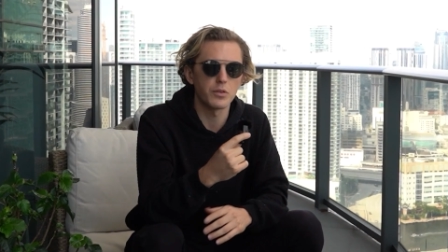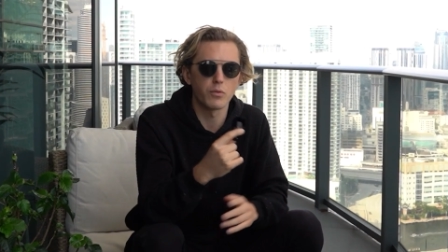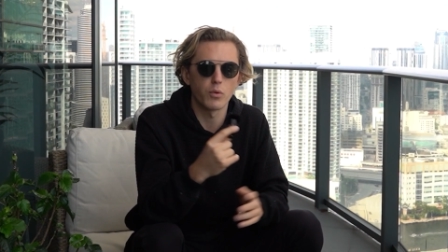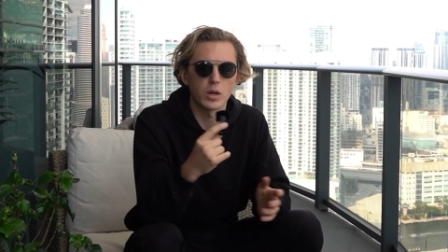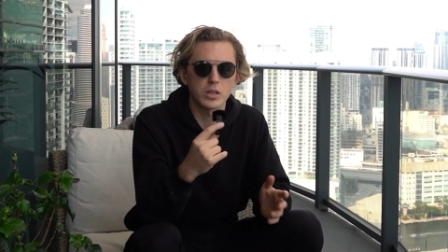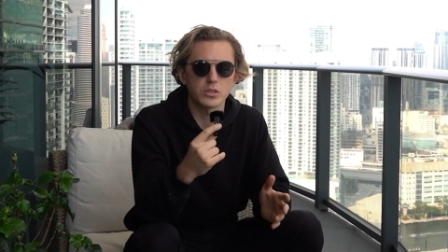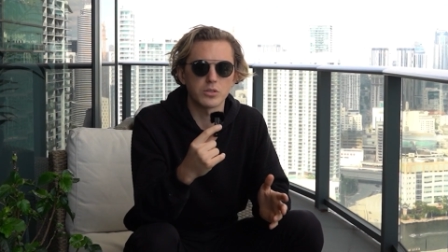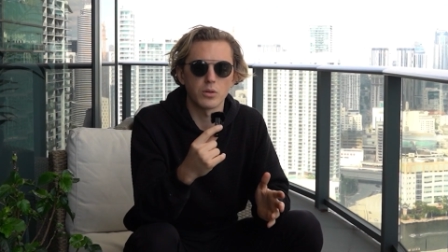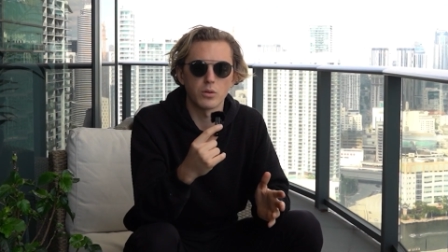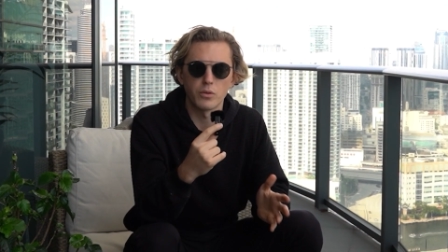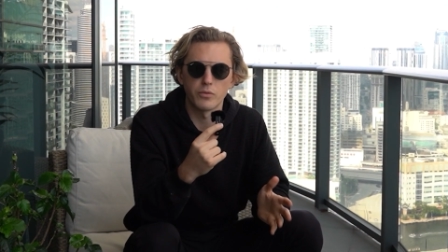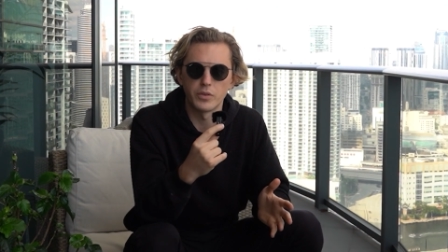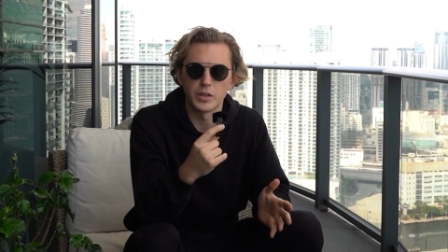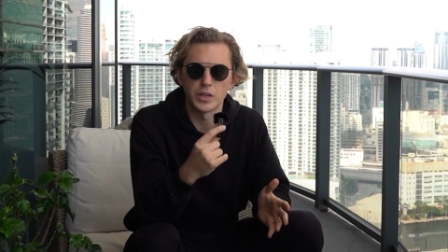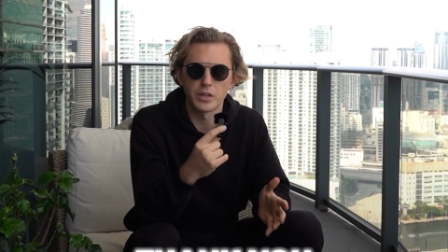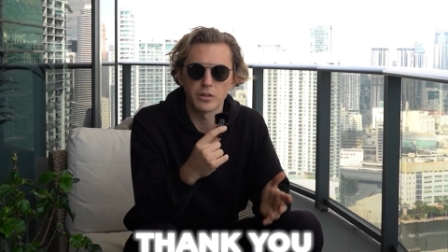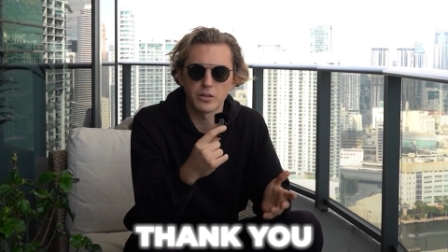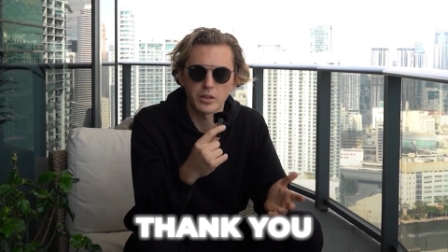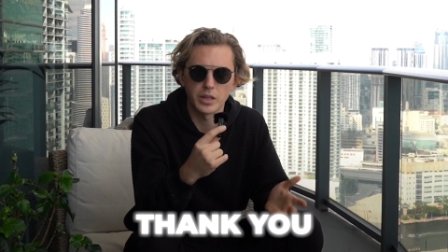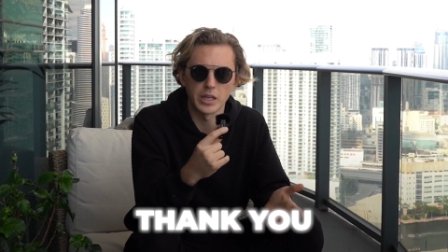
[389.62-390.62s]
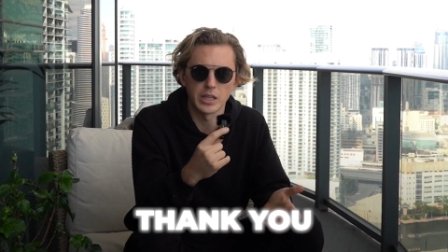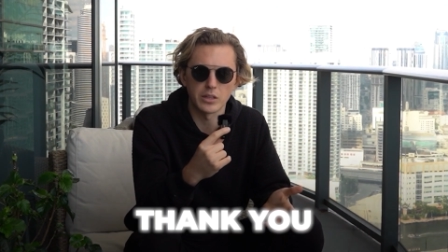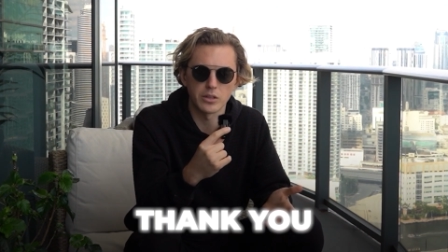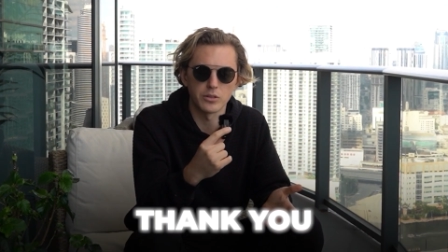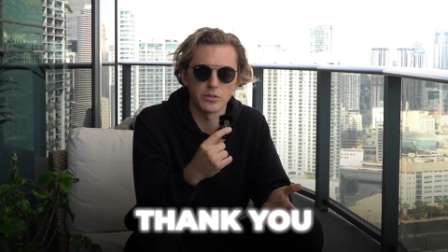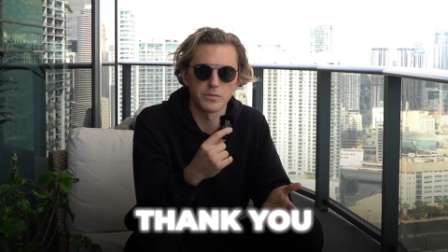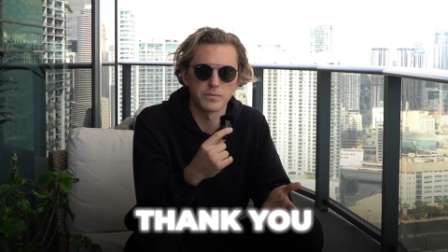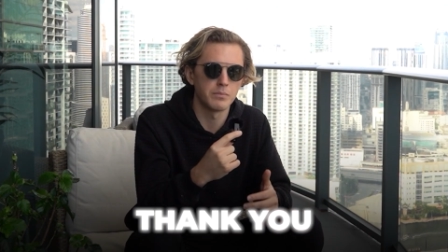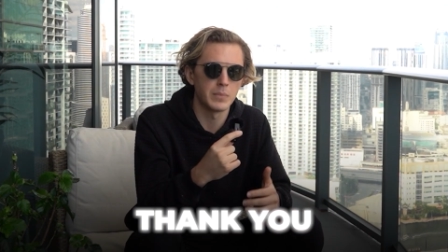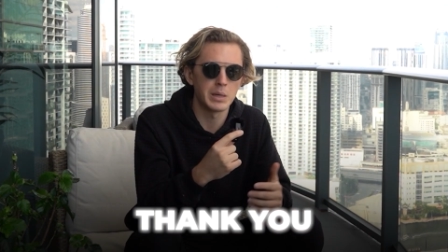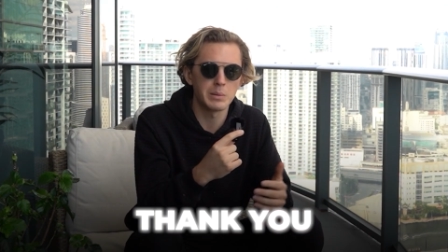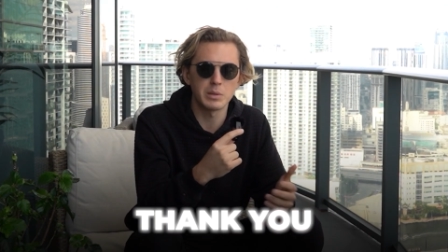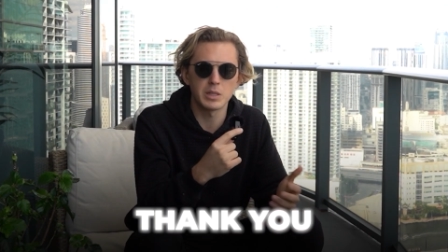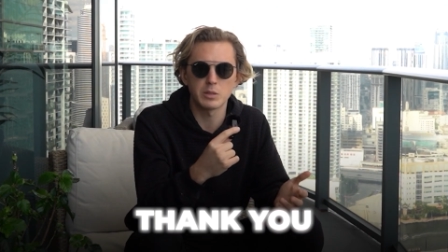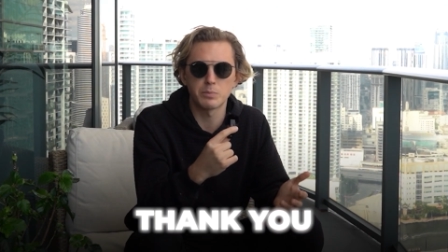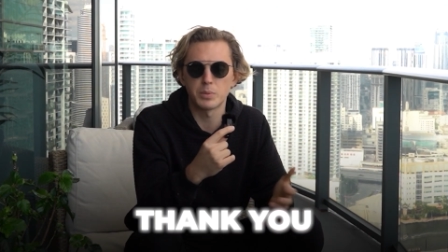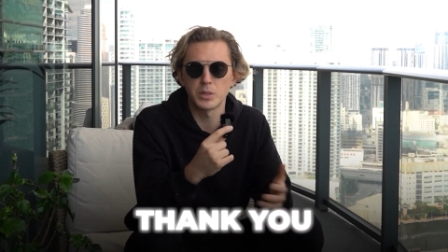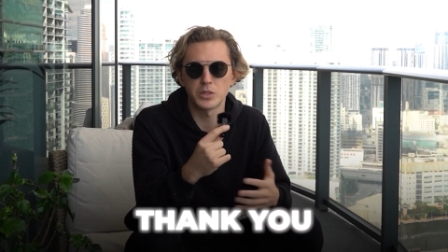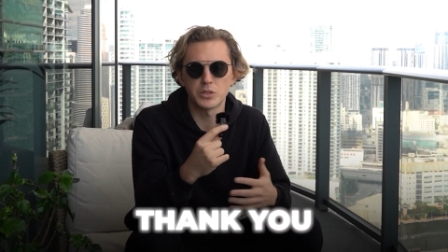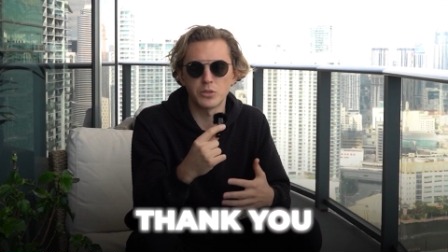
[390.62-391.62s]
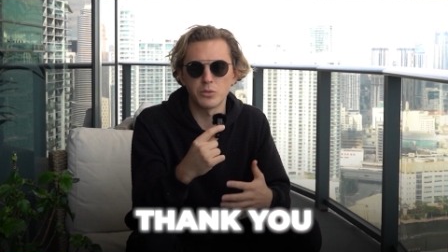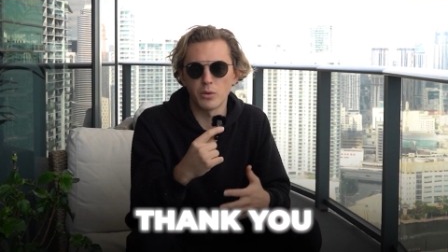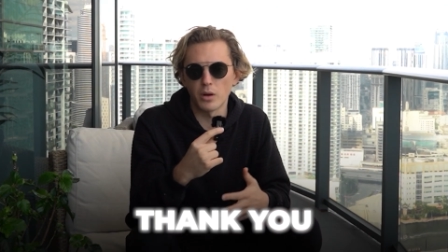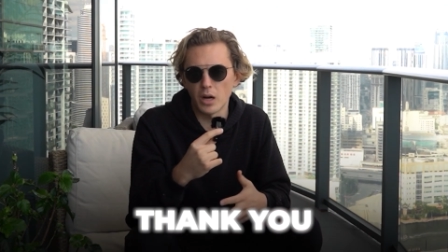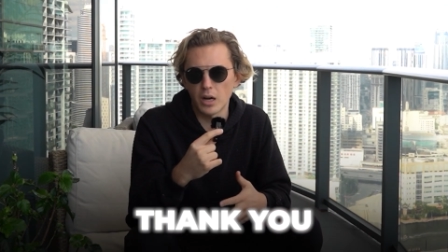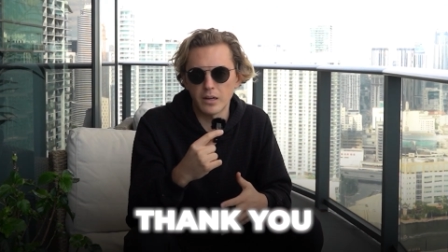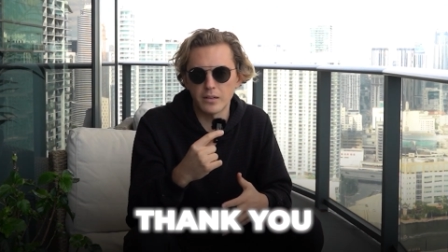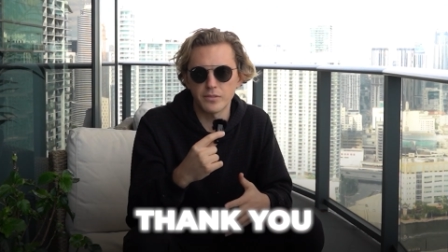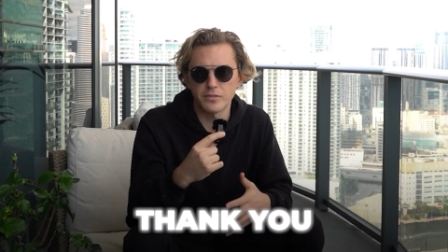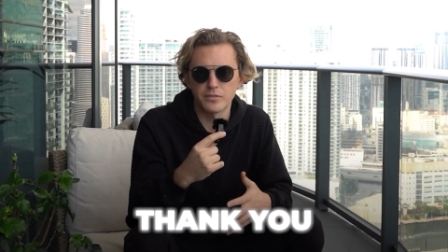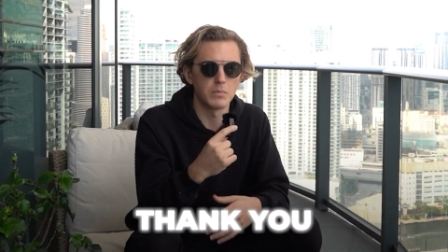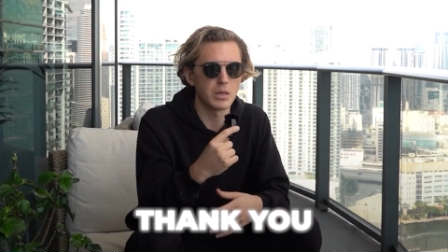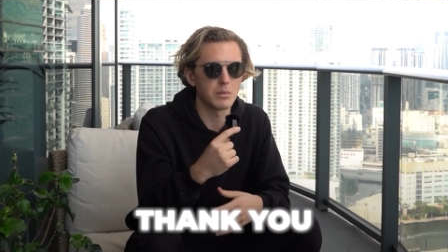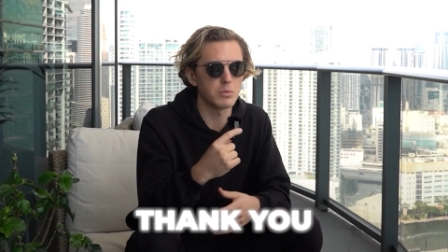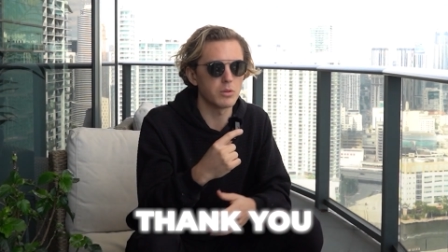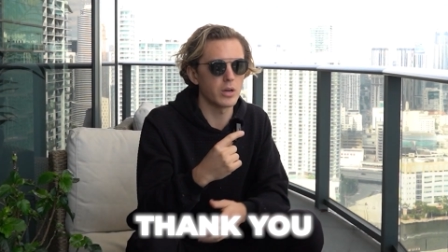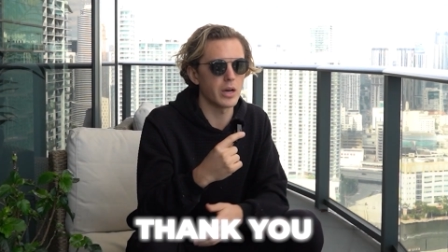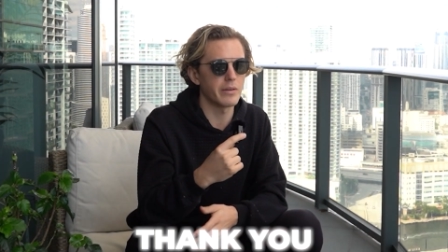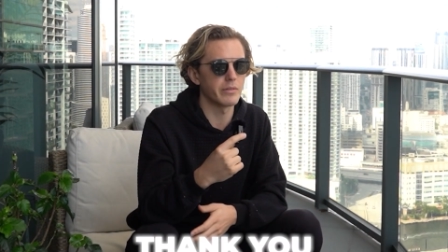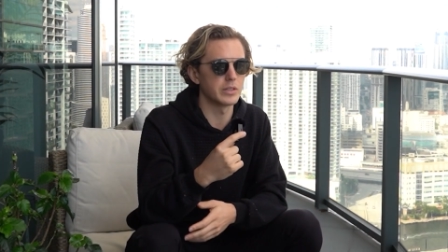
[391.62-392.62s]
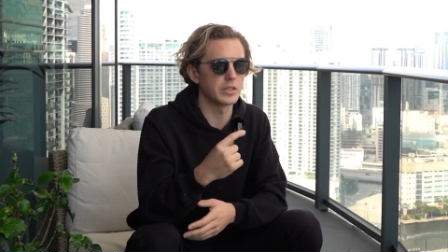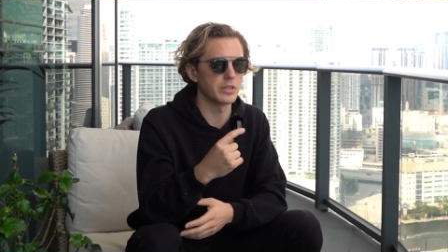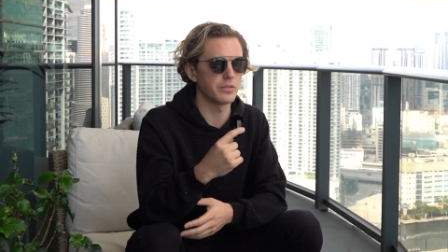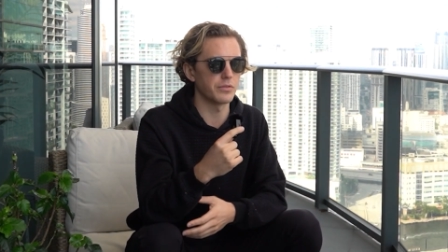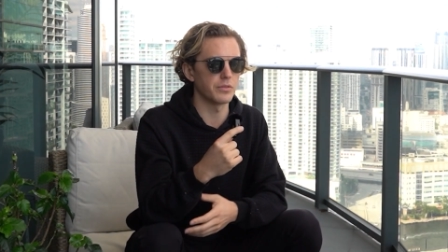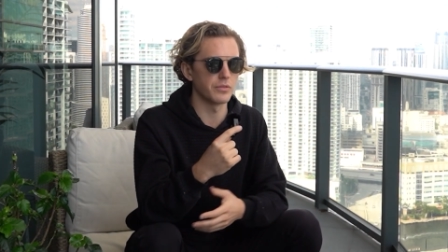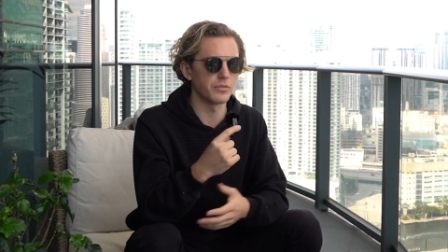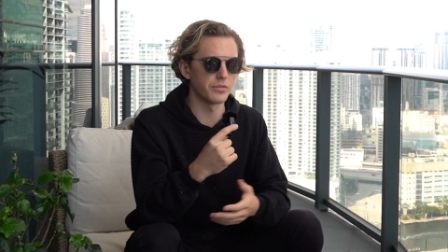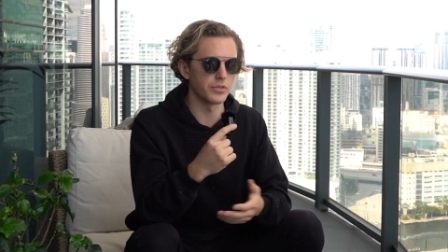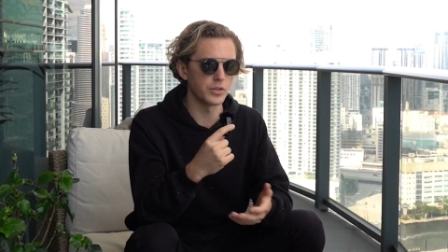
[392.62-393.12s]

you've watched the whole video, thank you. Maybe this pissed you off. Maybe you have a different